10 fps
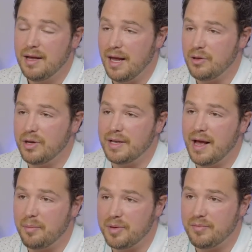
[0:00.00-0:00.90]
and you can
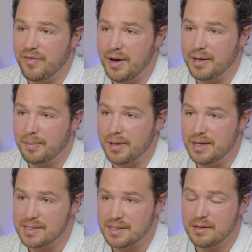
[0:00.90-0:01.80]
help them find a
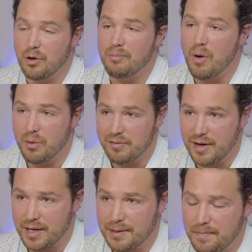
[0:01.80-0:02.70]
place. They're
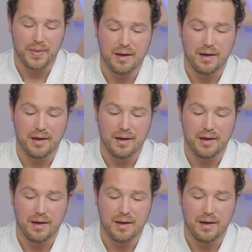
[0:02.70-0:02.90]
motivated.